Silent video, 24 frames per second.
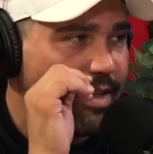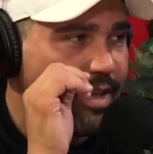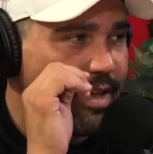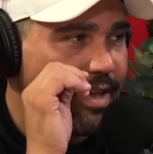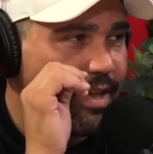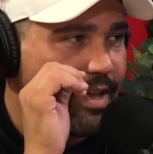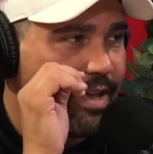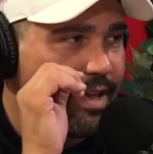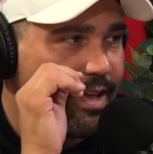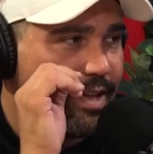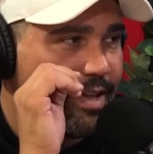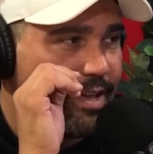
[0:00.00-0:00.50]

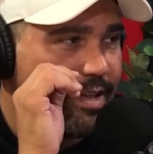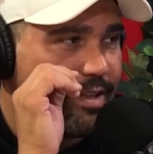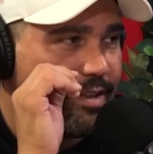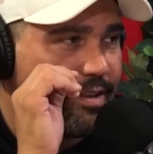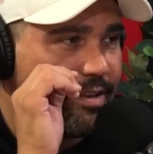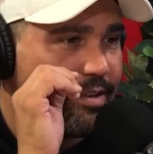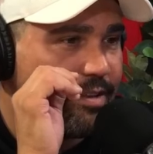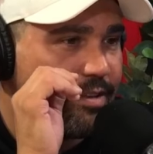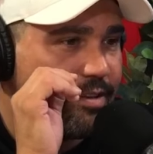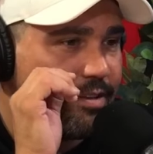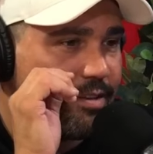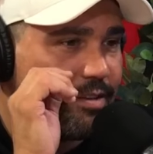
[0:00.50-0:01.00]

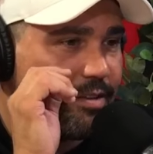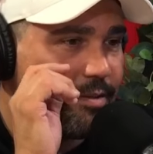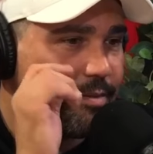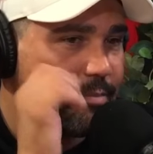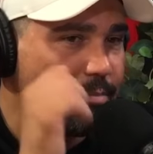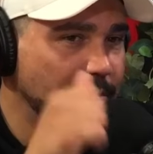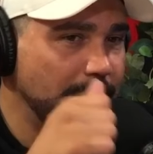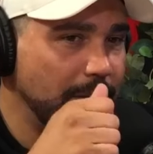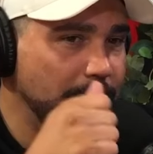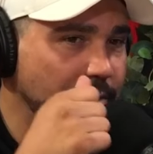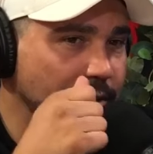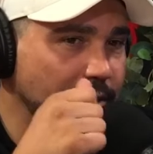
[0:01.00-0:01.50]
And
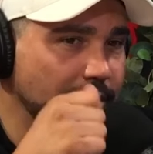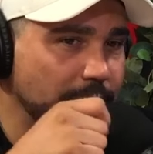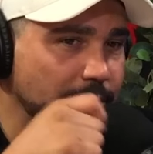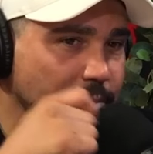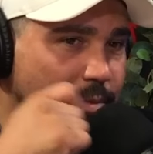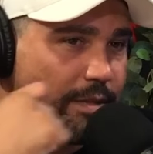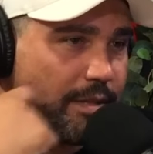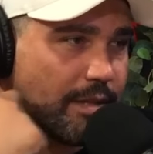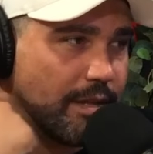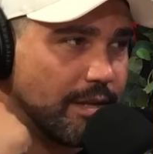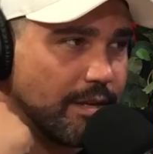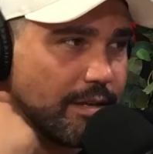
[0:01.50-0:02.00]
my buddy would
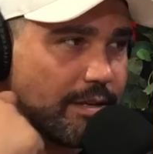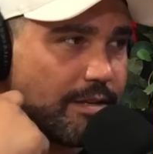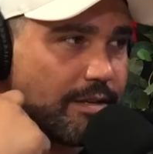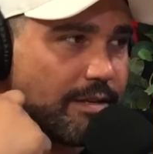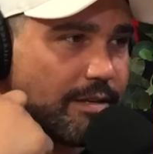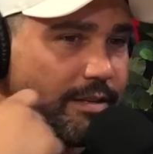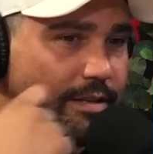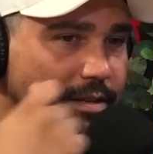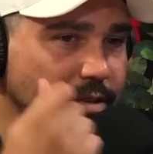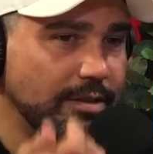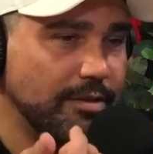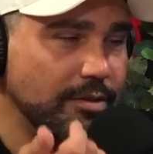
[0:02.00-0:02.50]
be like,
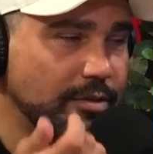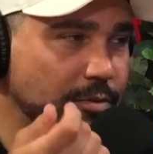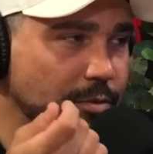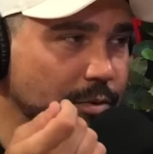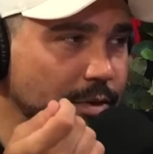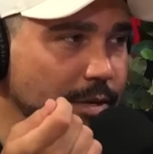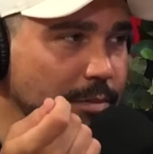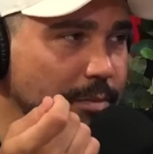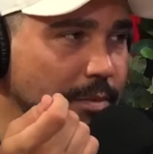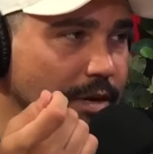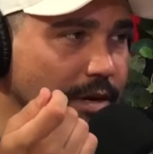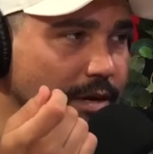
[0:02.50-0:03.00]
here's
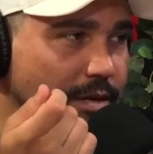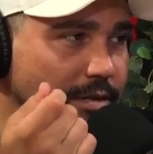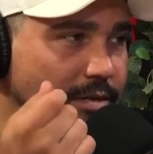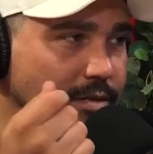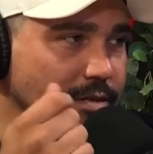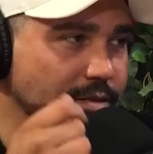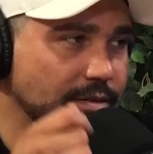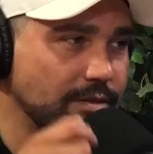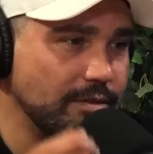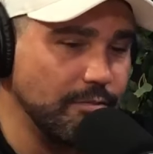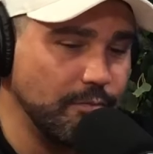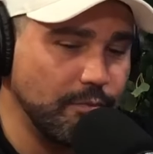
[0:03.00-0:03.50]

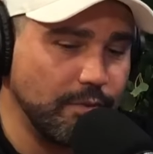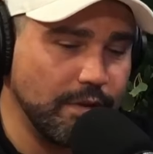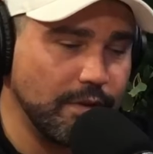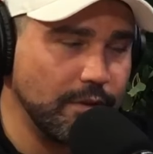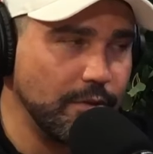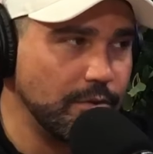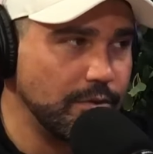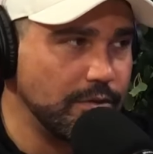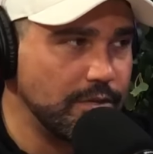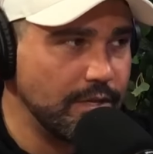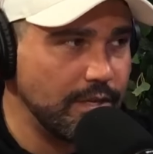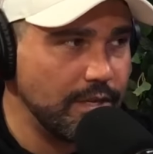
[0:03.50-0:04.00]
$20. We'd
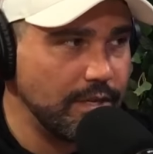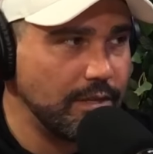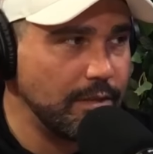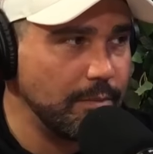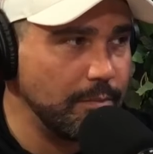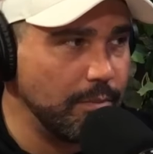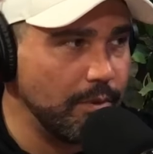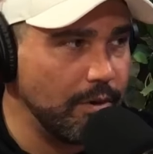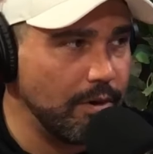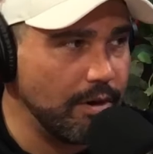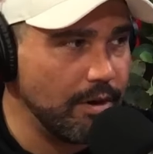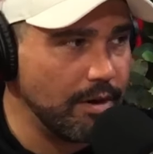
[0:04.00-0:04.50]
go sit at the
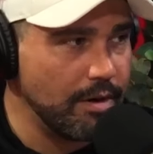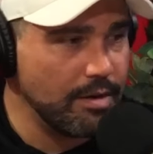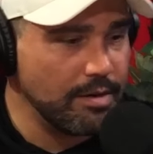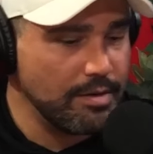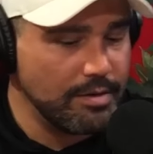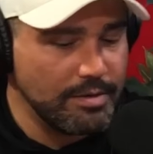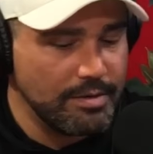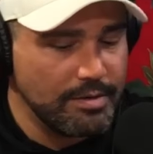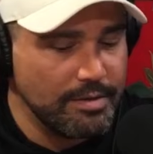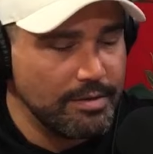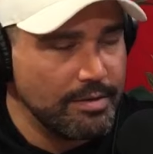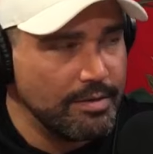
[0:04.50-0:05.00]
bar,
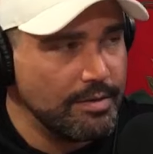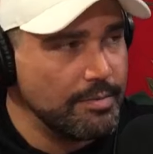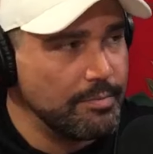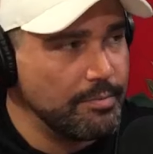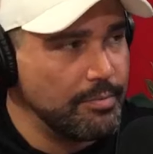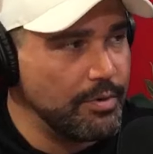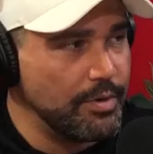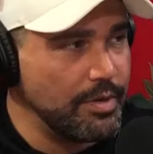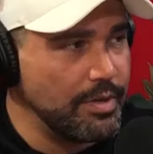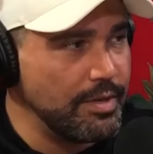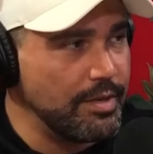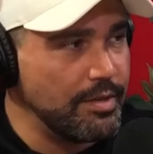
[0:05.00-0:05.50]

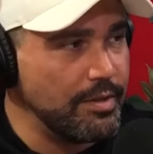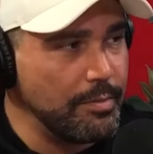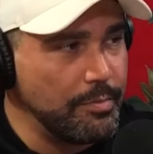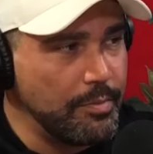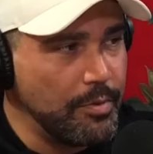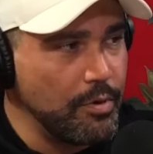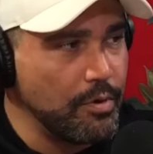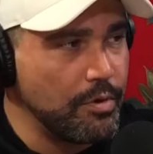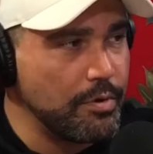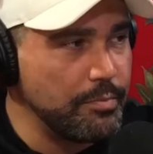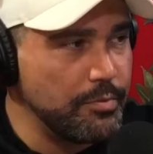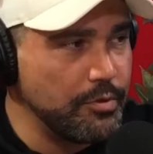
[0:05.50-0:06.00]
put it in the
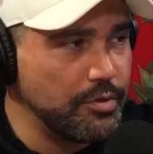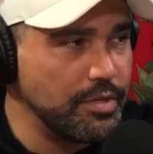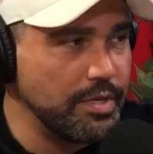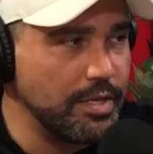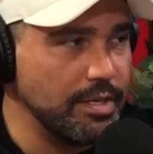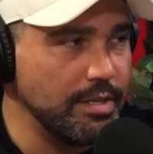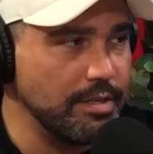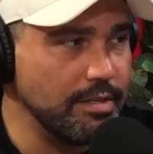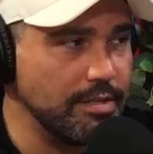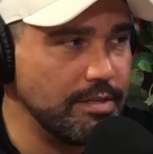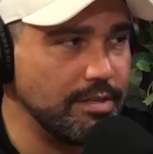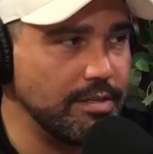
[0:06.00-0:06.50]
poker
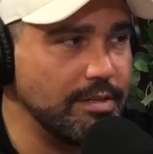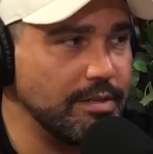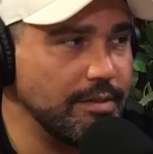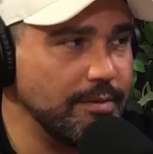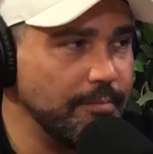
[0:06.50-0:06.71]
machines.